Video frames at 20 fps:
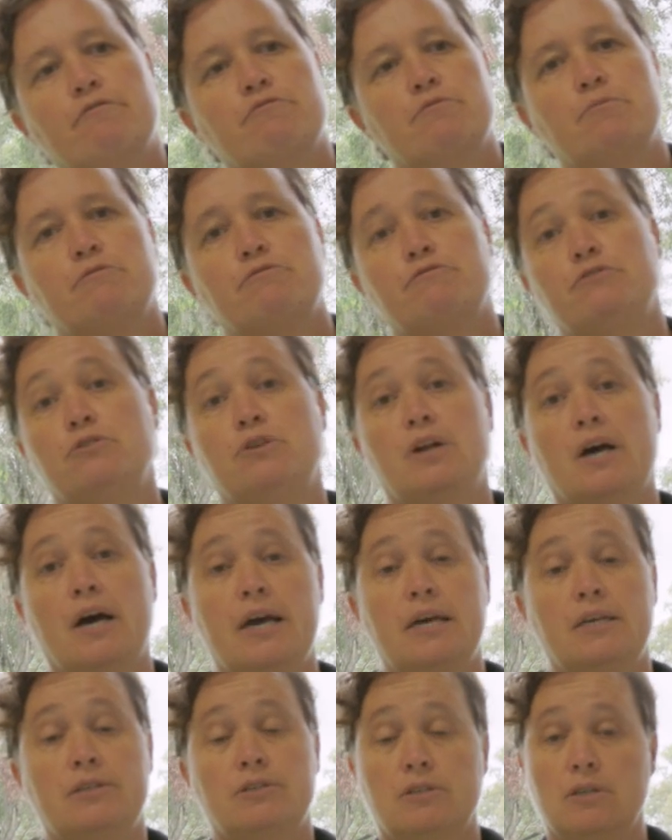from a few
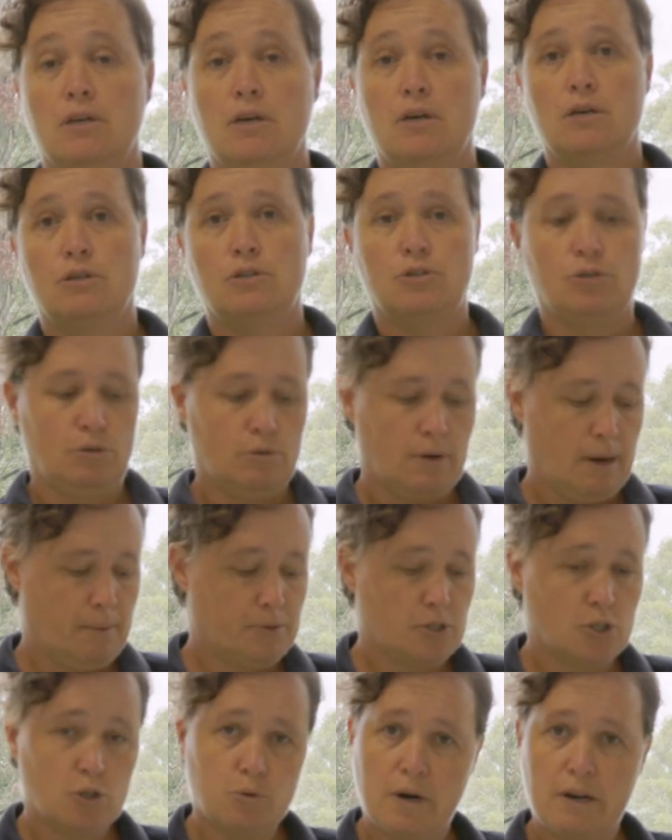days to up
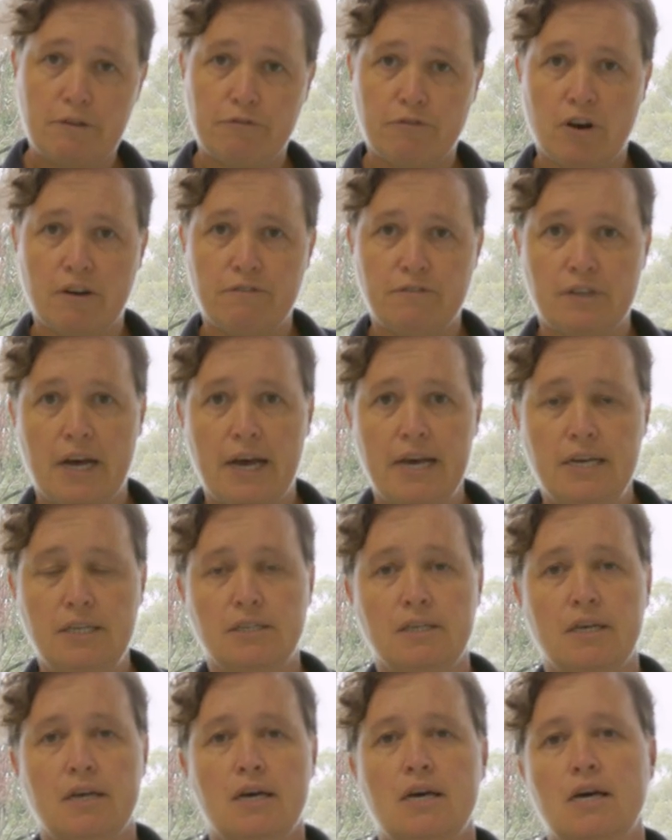to 25
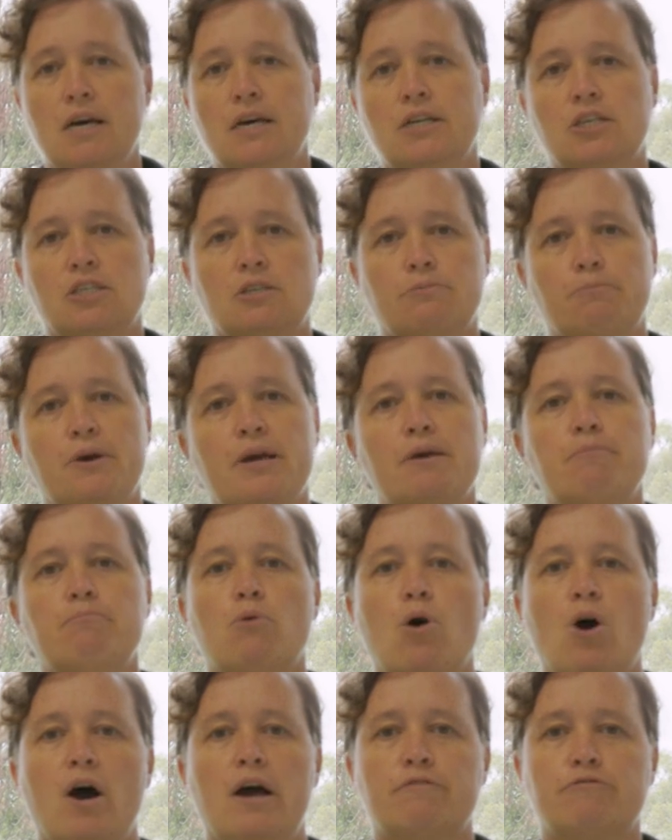days. Just being
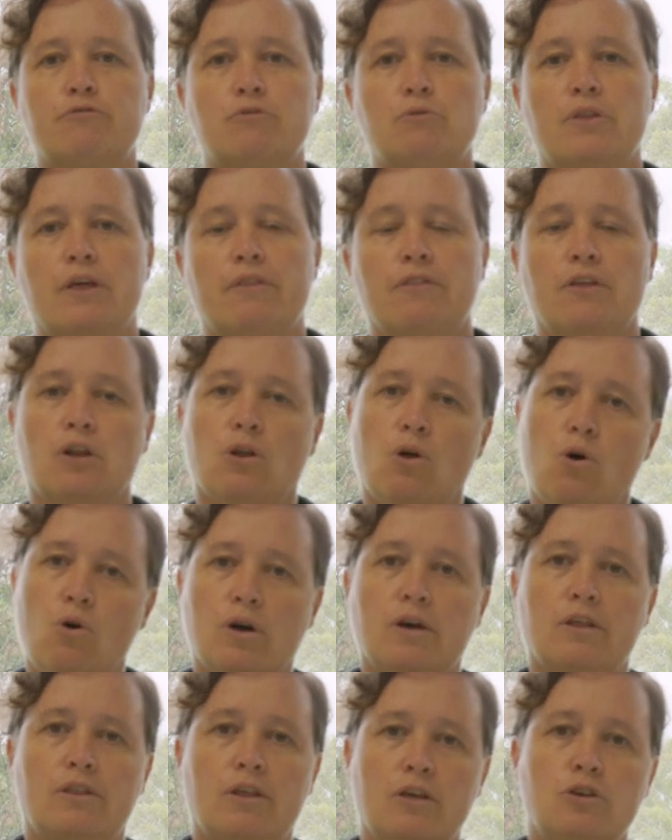mindful that the
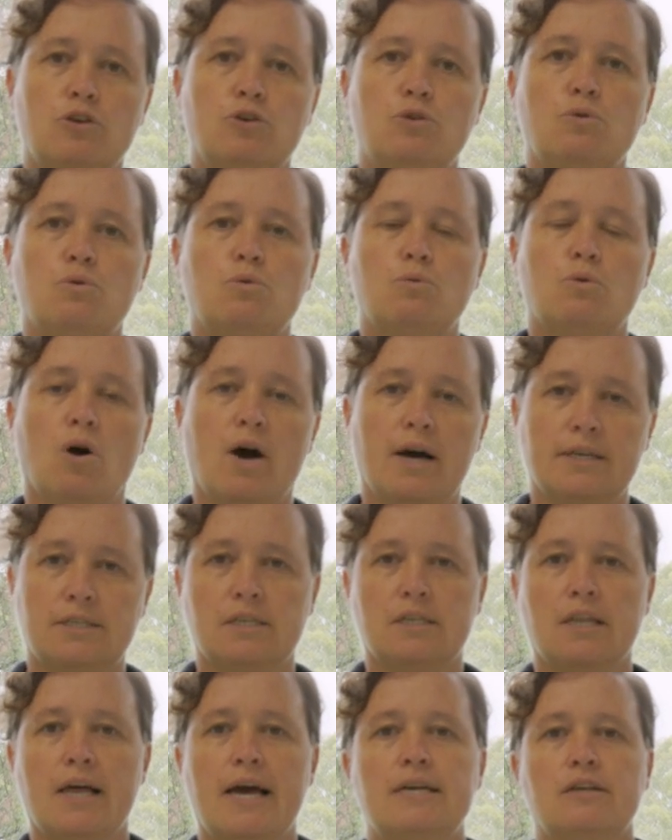longer that you
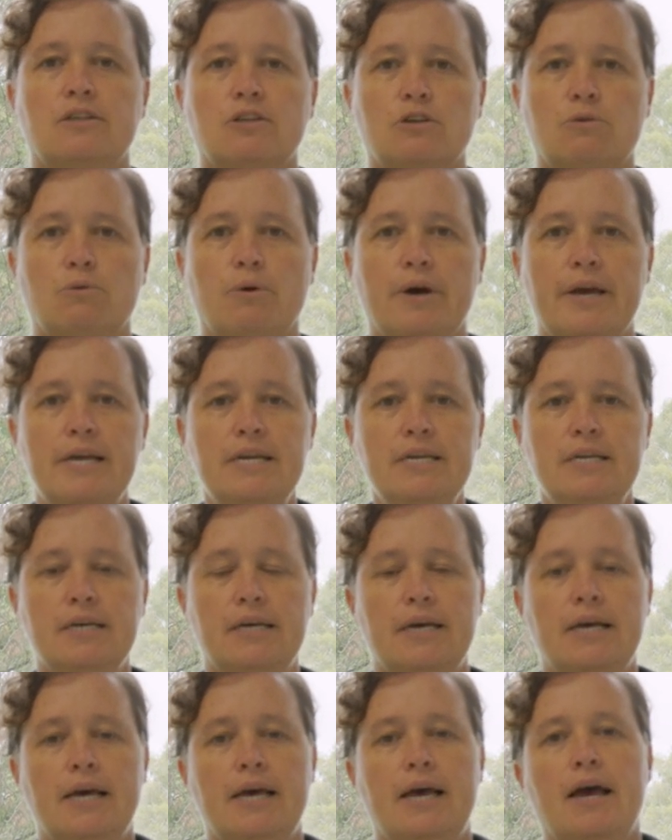isolate the queen,
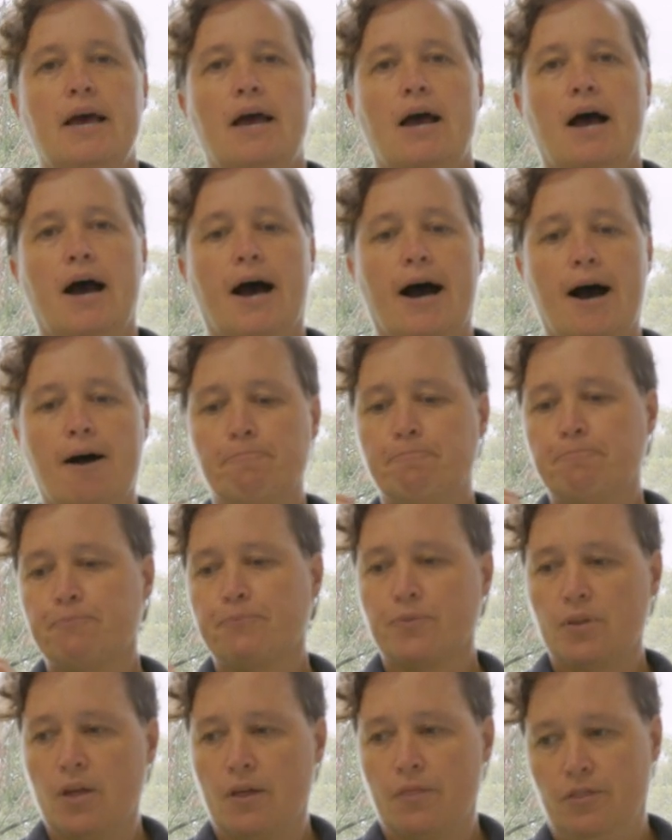
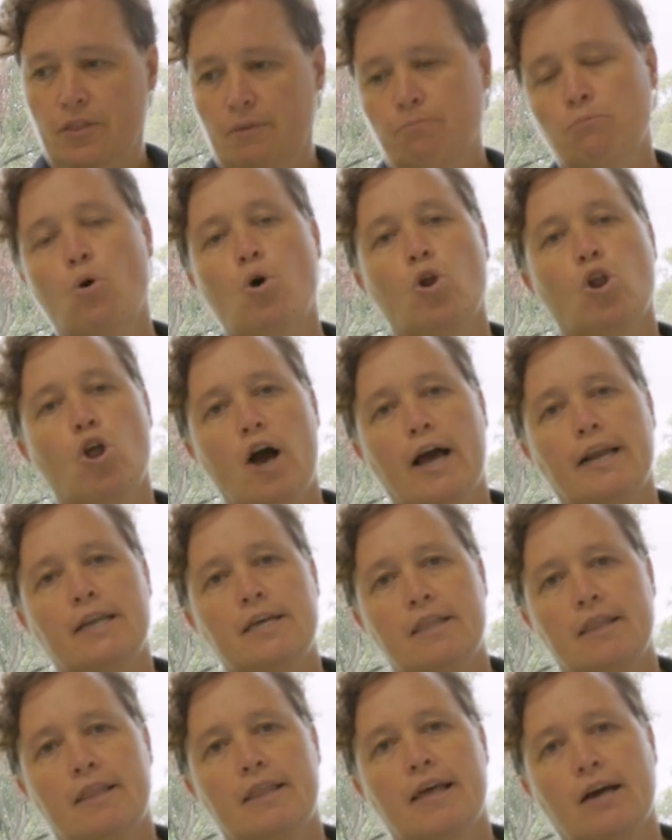the more
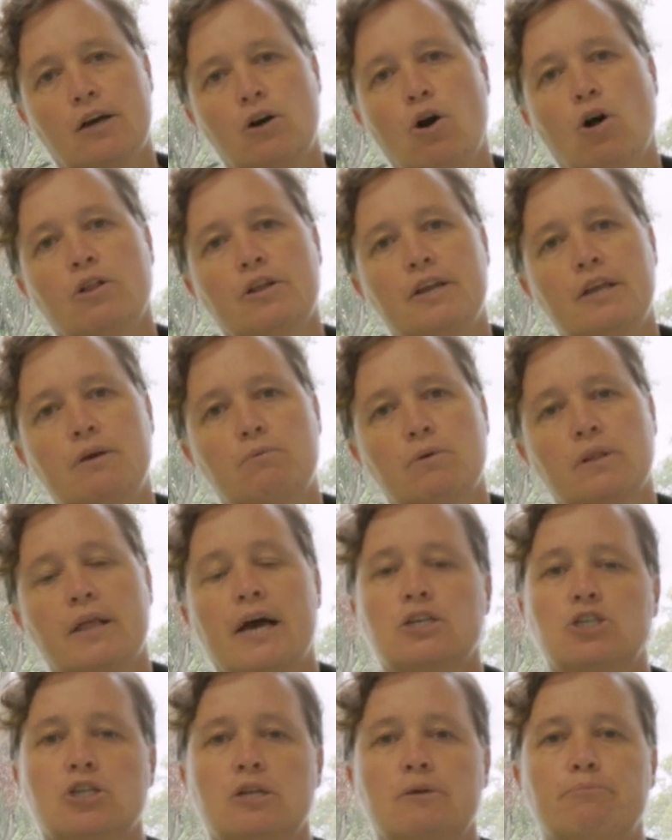likely that colony will
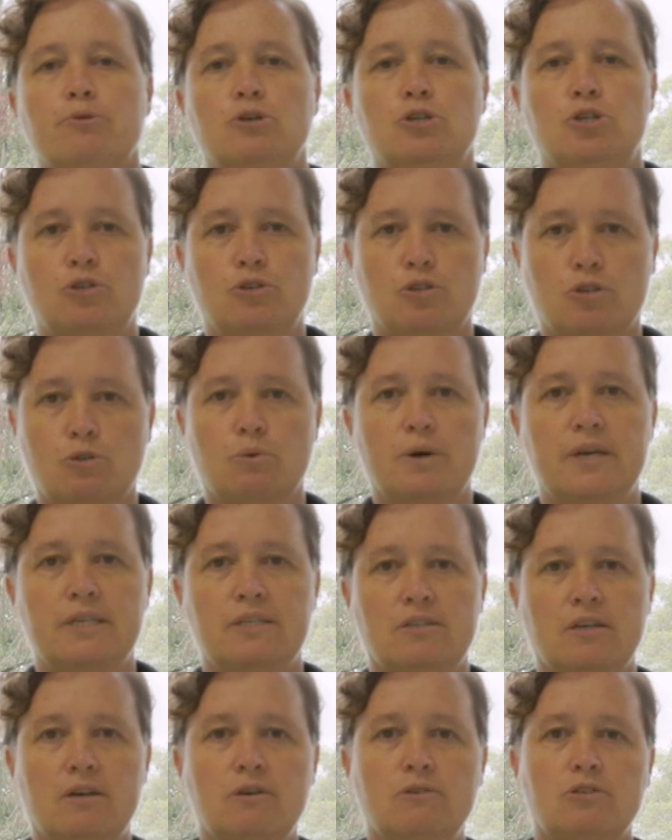actually produce queen
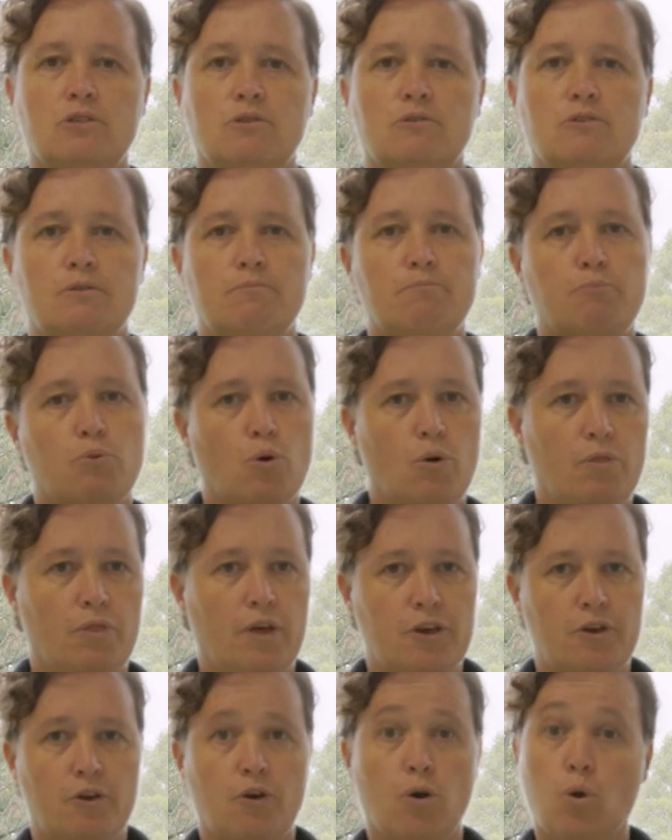cells. So it's important
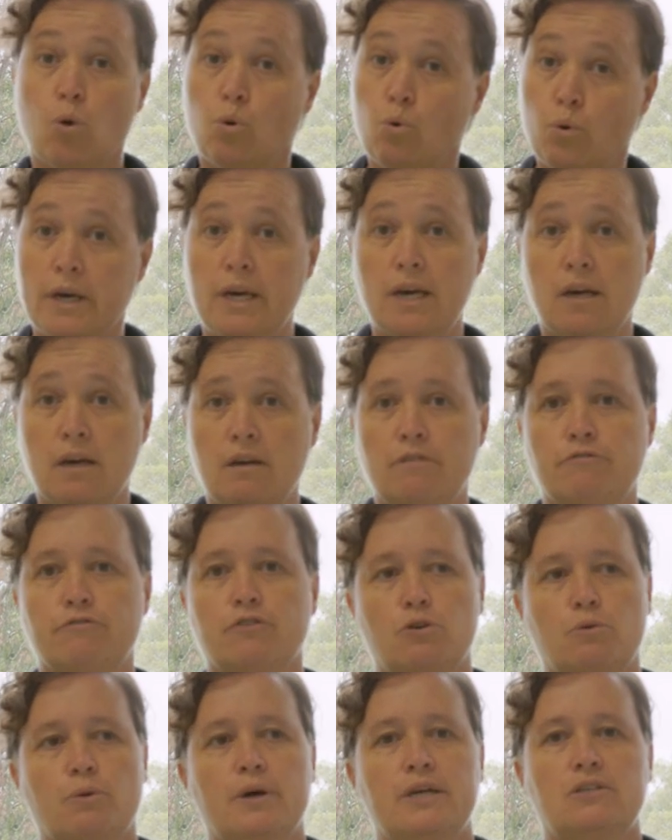that you're looking for
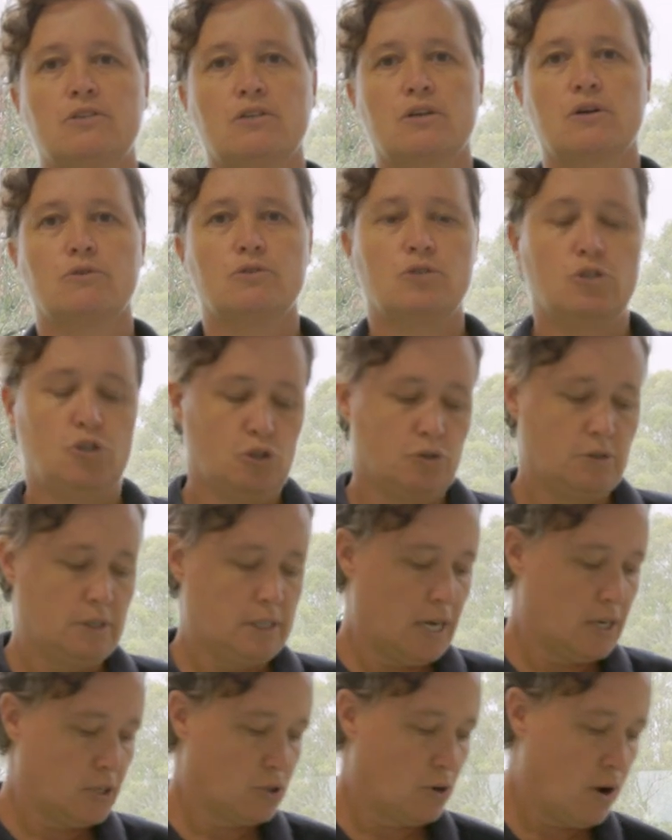queen cells during
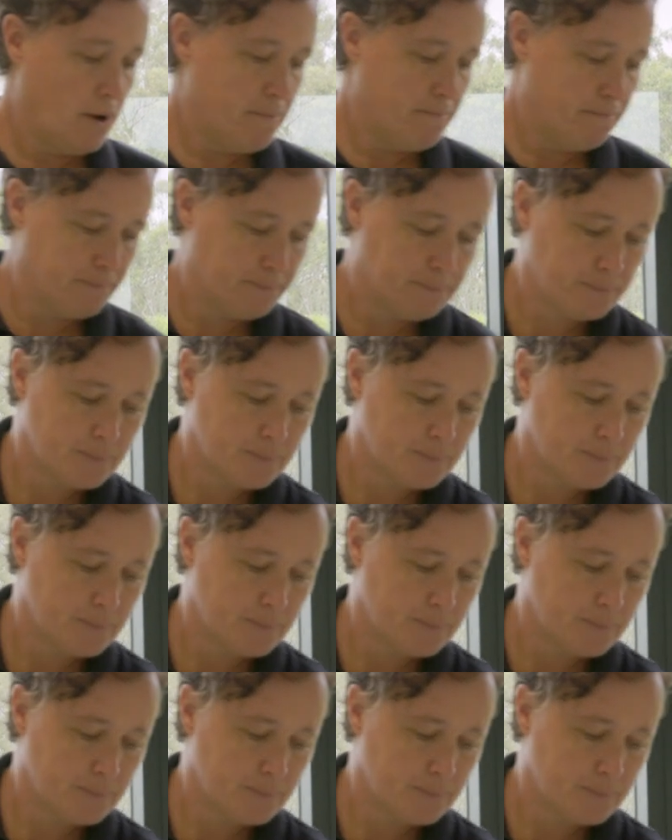that time.